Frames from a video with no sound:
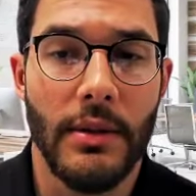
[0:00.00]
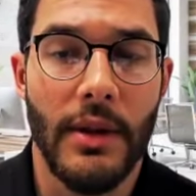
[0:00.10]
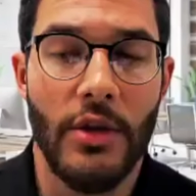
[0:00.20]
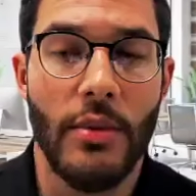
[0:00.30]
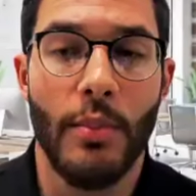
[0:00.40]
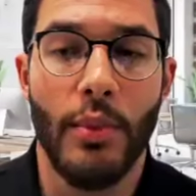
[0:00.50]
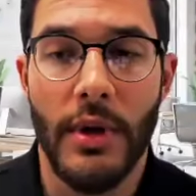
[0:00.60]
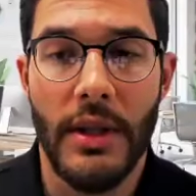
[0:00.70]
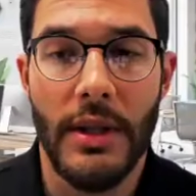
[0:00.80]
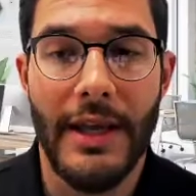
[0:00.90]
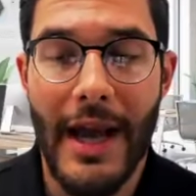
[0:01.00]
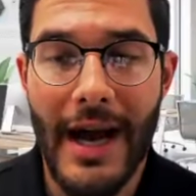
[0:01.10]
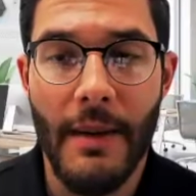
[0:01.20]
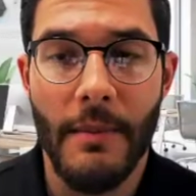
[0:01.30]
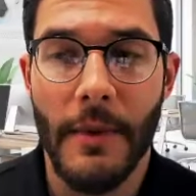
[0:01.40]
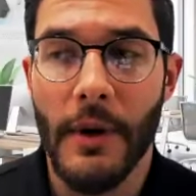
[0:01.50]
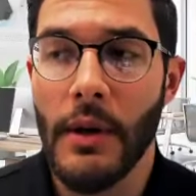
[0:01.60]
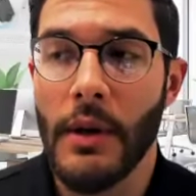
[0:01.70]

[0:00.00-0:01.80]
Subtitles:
that you put in the app